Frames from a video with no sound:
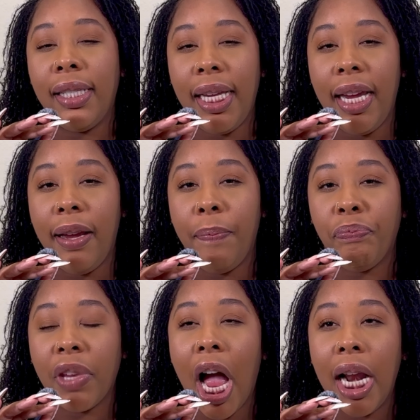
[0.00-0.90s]
see,
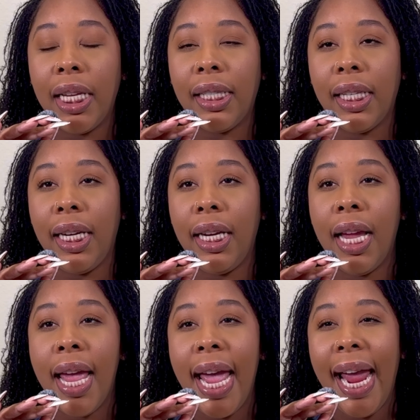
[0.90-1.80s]
honestly,
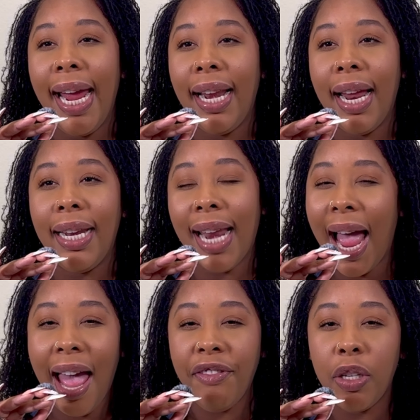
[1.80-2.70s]
and not
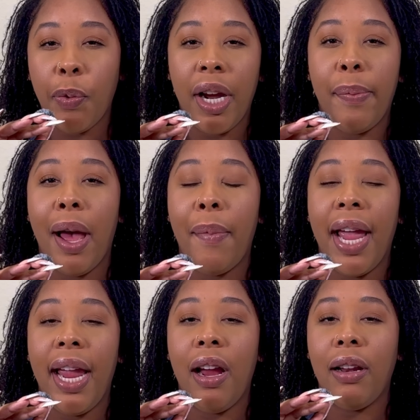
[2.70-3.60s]
have to worry about my
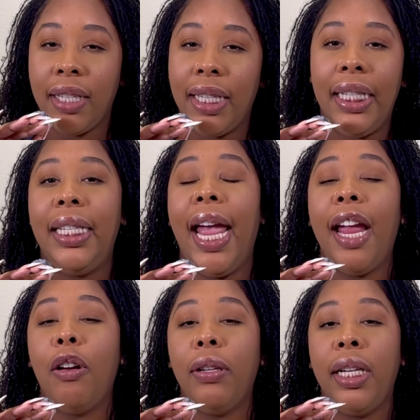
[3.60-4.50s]
hair and
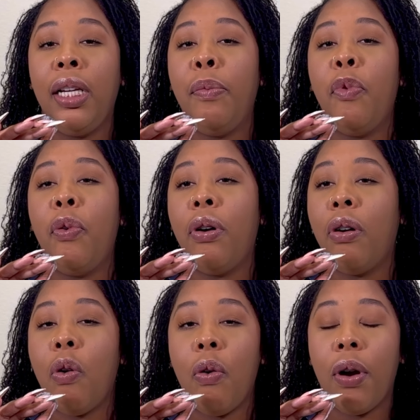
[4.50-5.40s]
detangle anymore
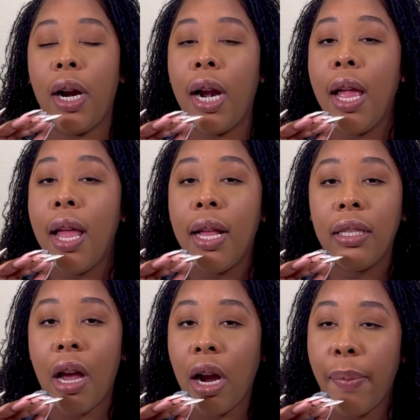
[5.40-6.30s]
or
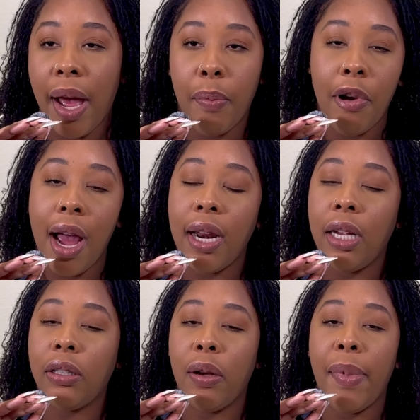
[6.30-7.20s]
talk about
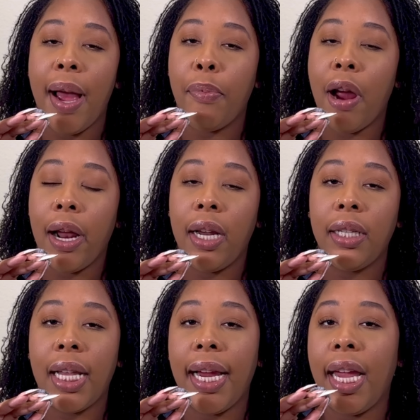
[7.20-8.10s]
products or byproducts.
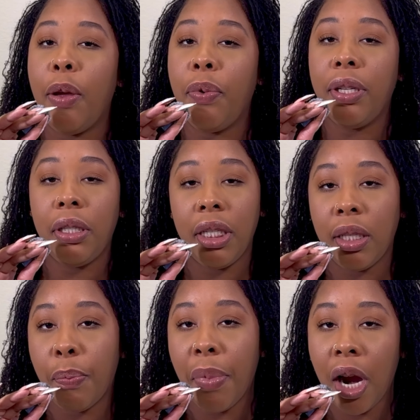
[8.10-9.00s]
Like, it was just
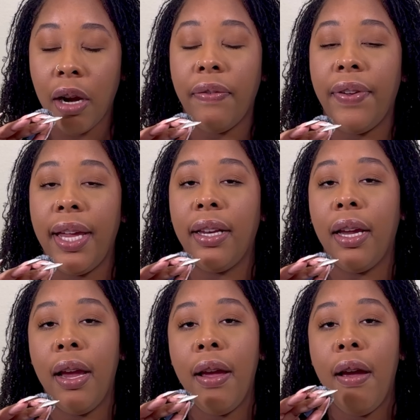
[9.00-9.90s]
perfect
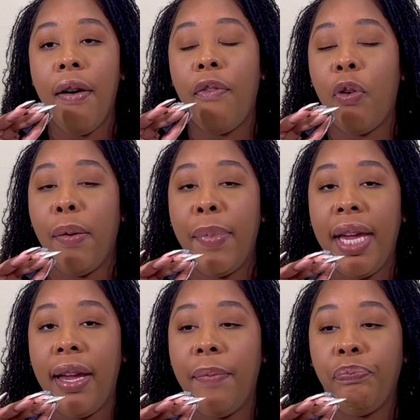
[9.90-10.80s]
for
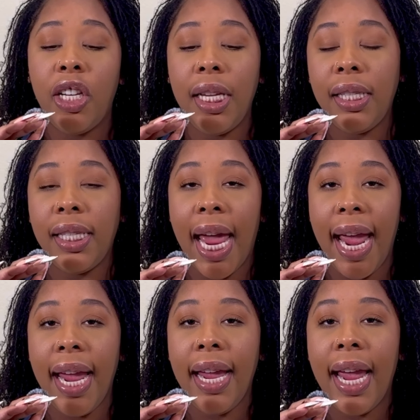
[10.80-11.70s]
me. Just
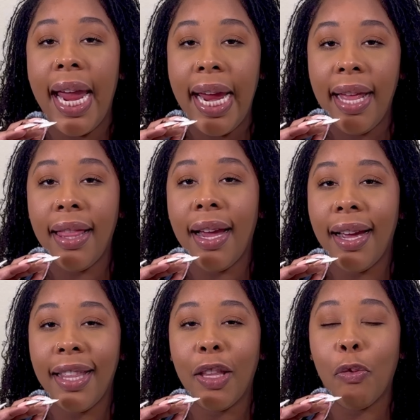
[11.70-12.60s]
stay in
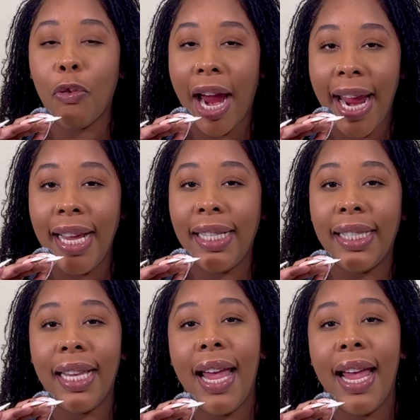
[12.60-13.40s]
the race.